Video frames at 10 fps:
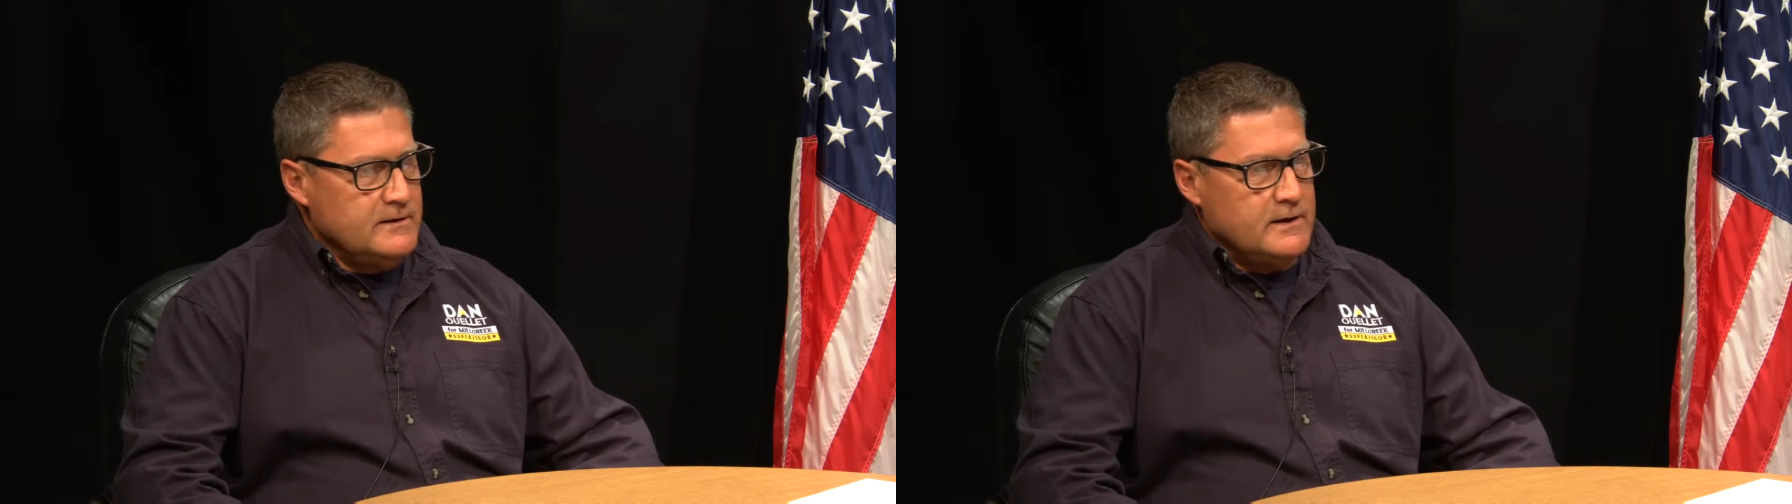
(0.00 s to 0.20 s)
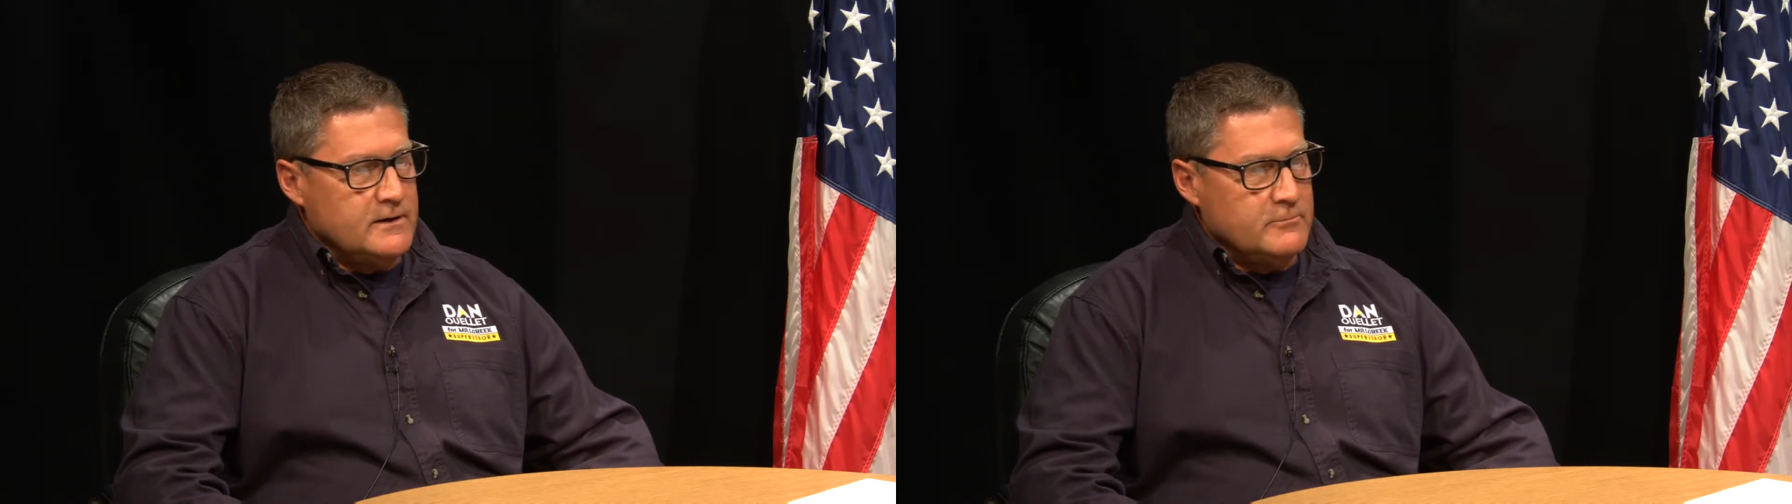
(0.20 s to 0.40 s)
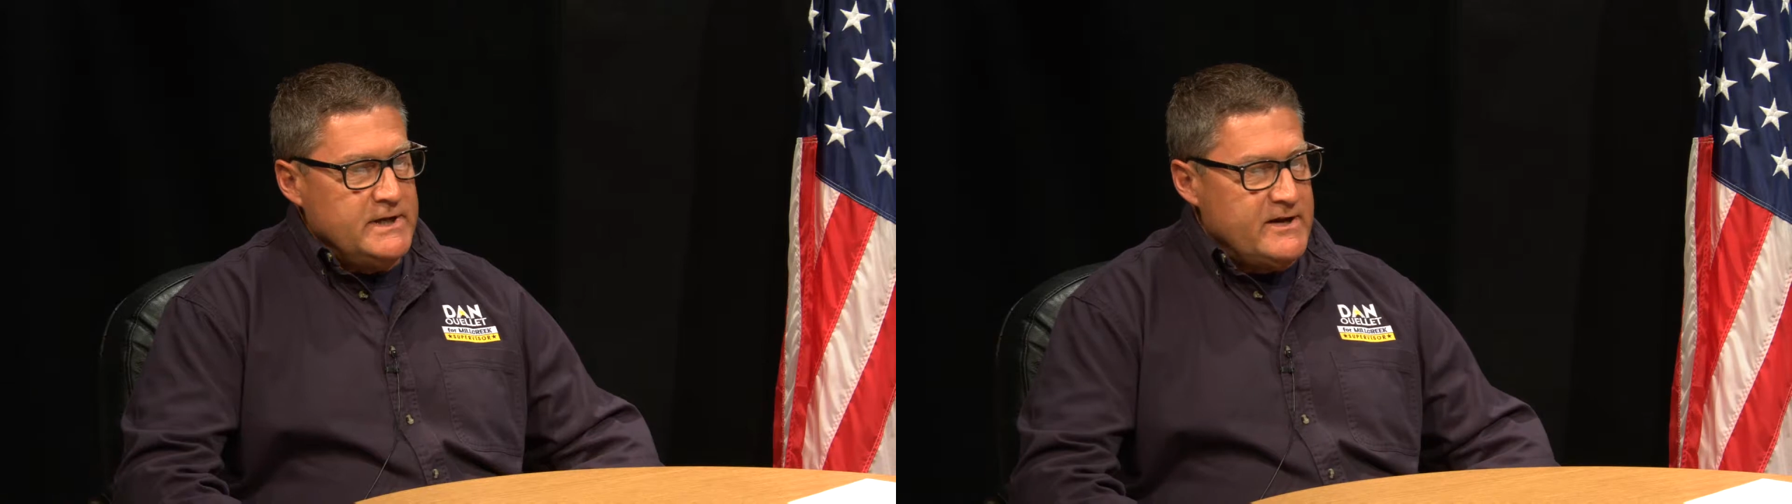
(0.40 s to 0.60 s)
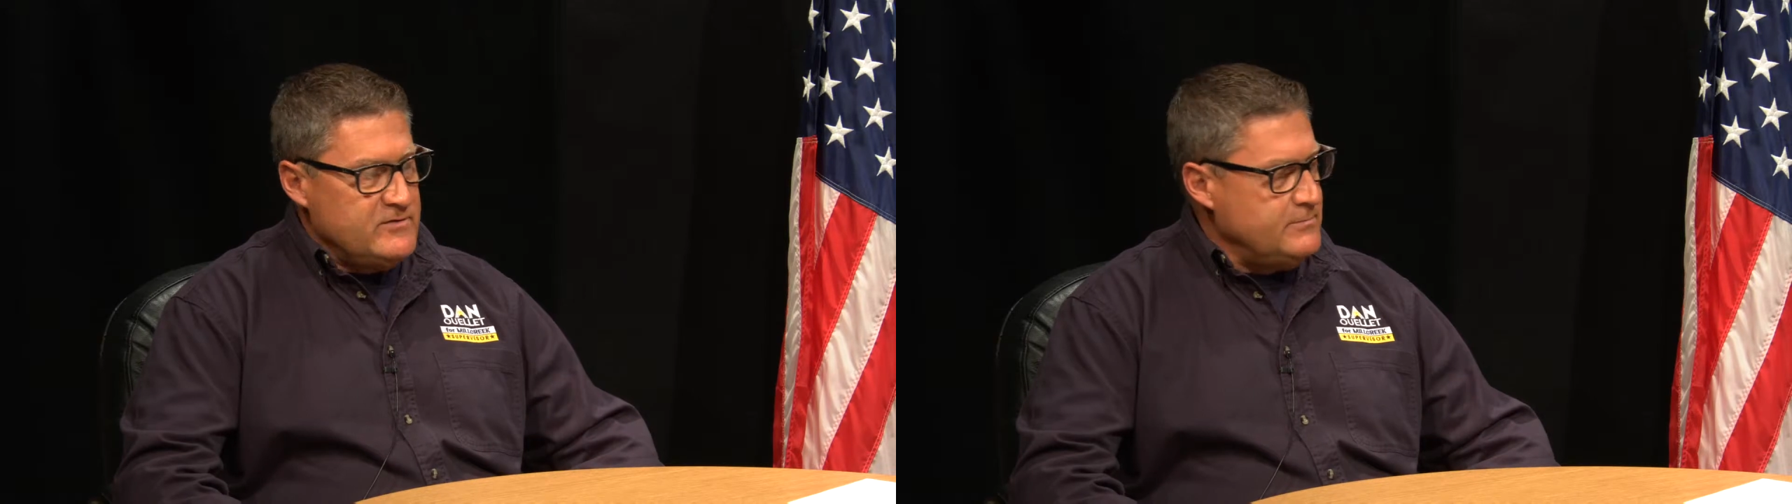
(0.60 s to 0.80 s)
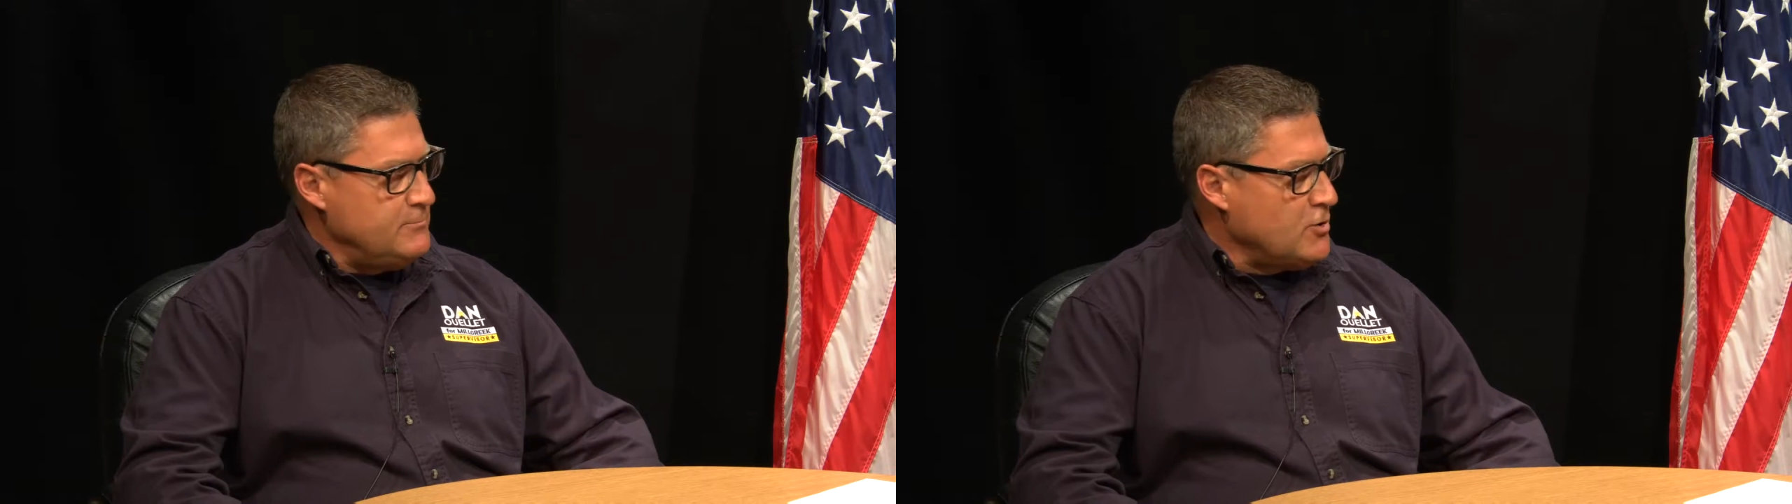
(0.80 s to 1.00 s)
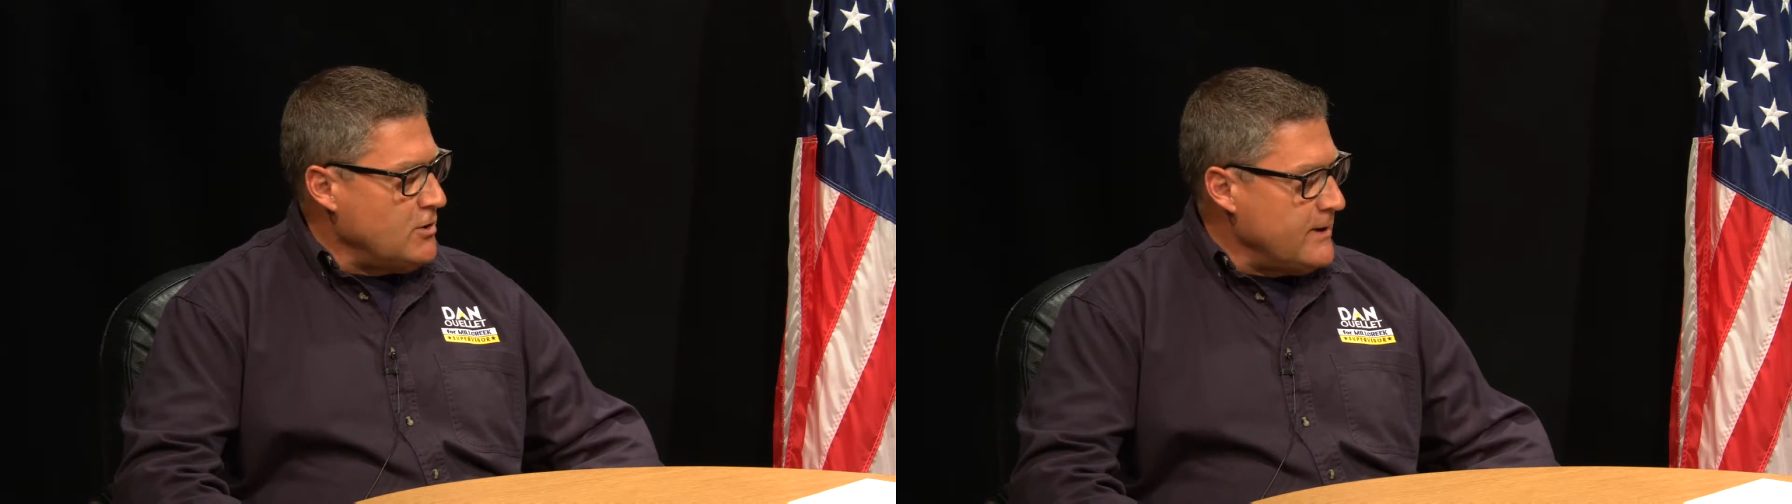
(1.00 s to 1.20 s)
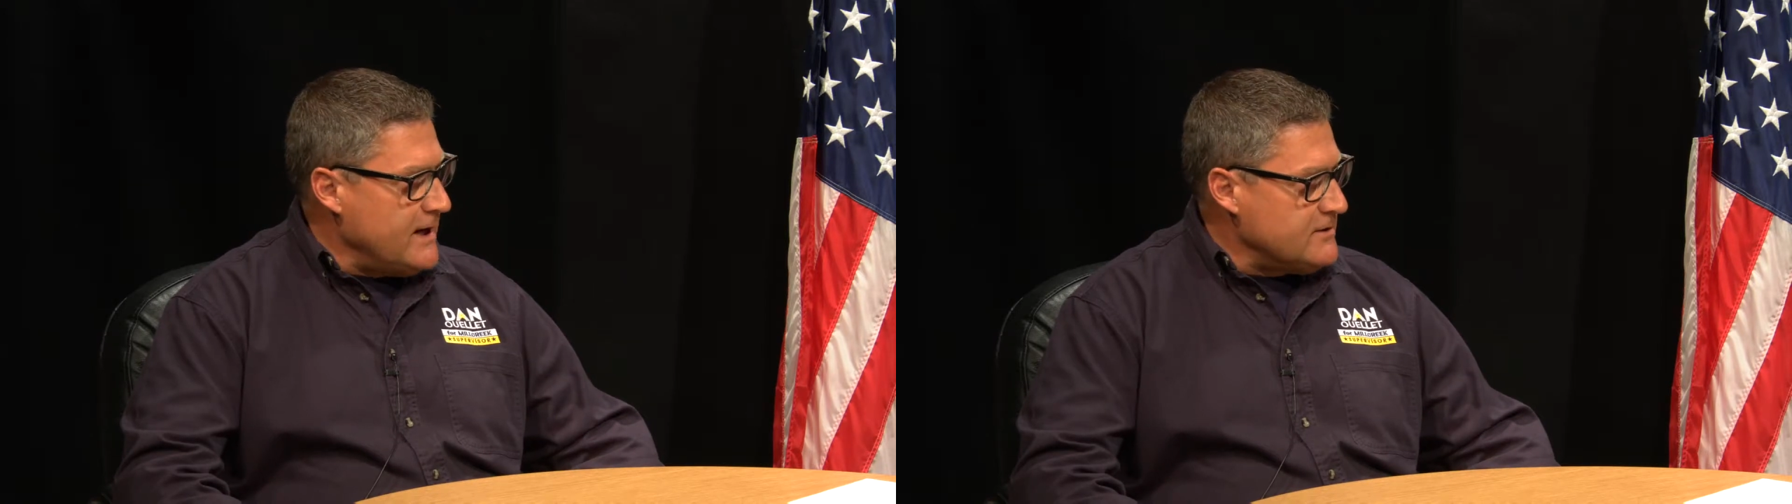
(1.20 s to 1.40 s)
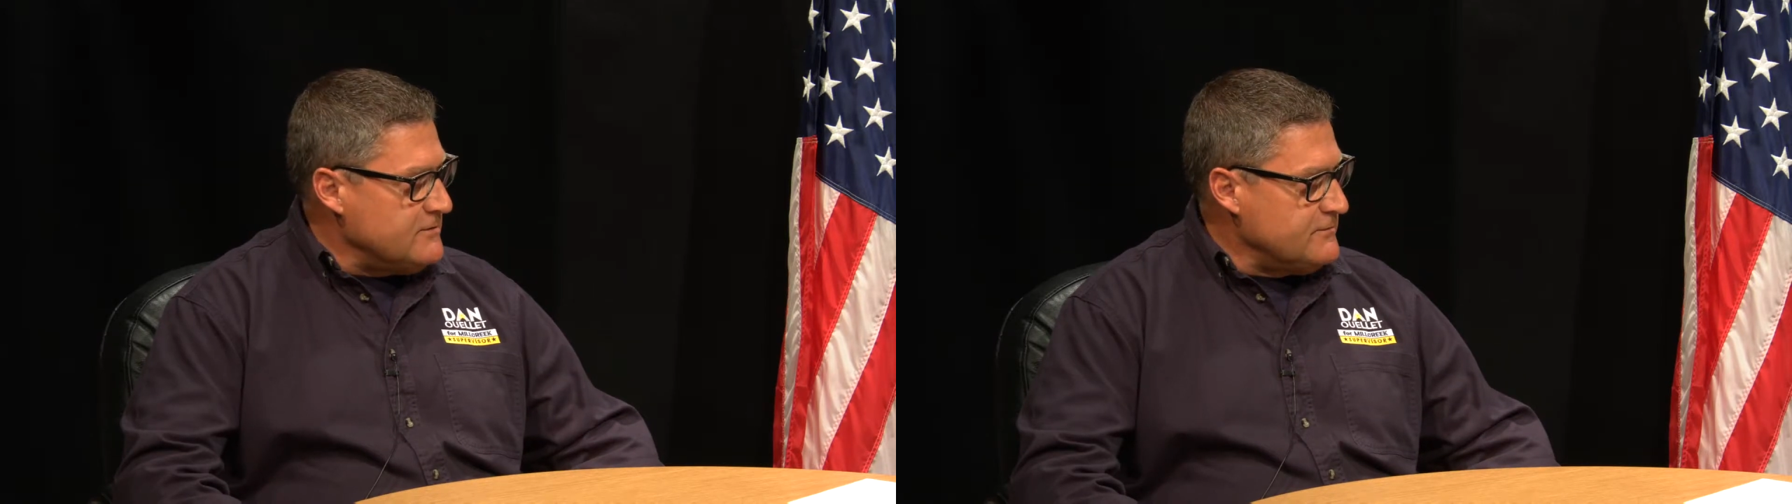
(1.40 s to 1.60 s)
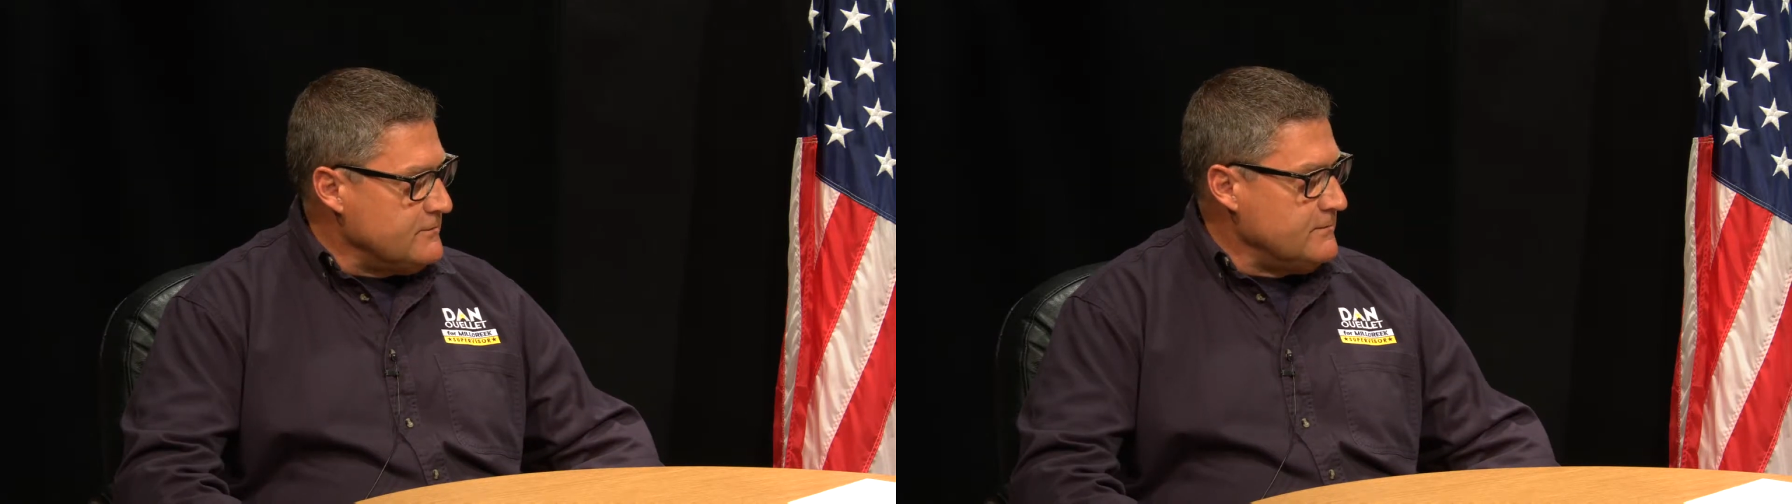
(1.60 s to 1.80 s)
uh, we have to be proactive.